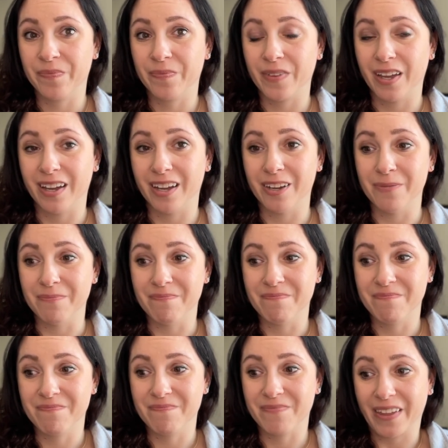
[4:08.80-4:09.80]

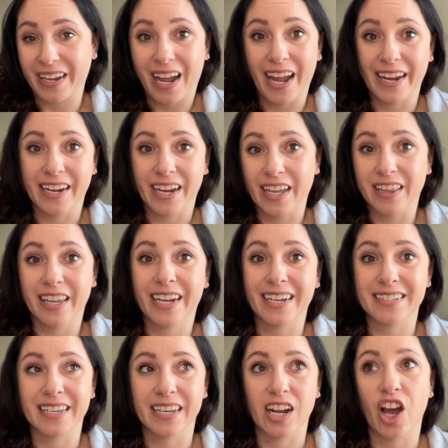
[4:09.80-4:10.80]
like I
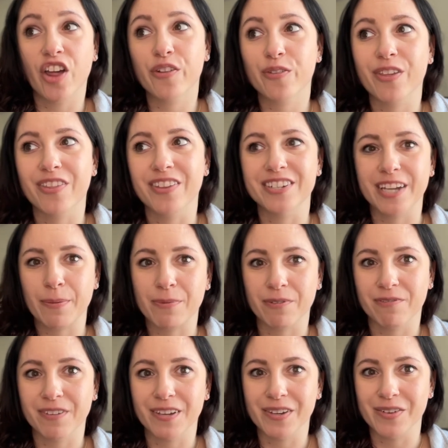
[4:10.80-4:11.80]
said, other than the depth of
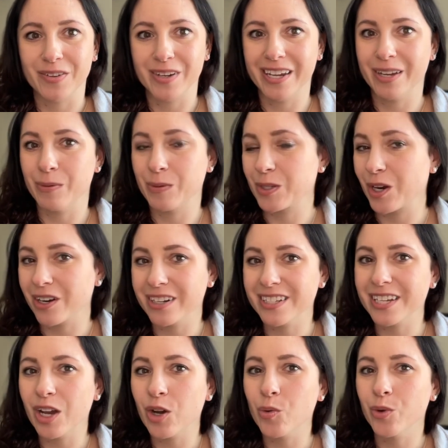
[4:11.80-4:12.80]
field, it was hard to
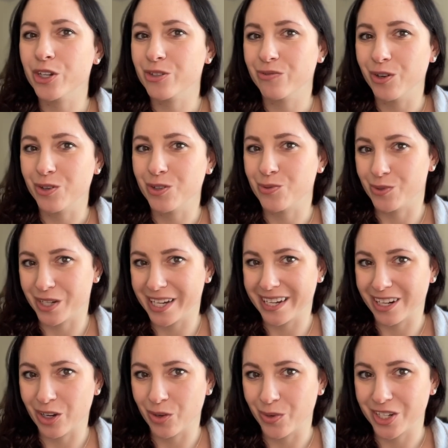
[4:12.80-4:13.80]
tell which photos were
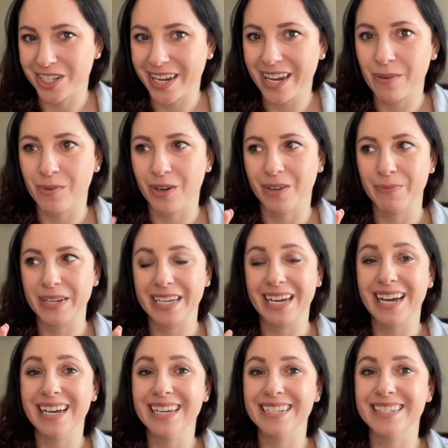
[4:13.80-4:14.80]
taken on which camera
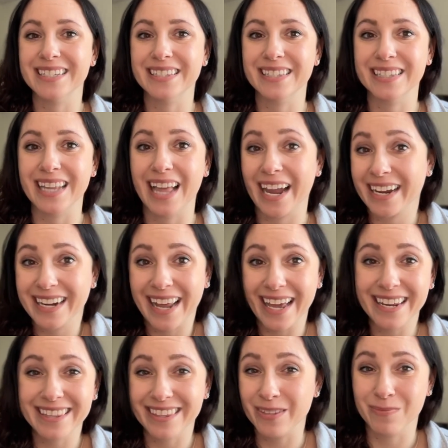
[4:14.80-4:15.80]
because I can
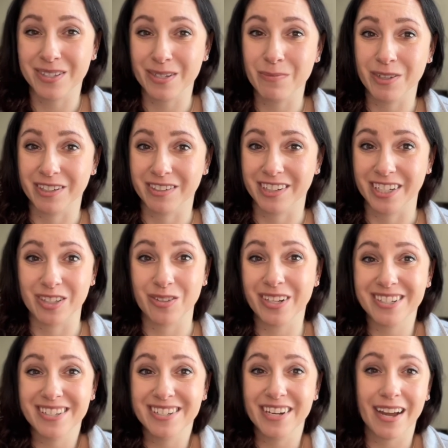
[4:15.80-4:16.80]
edit them similarly. So
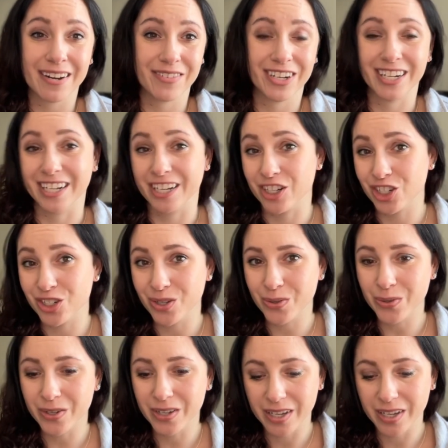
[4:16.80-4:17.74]
that's not even an issue.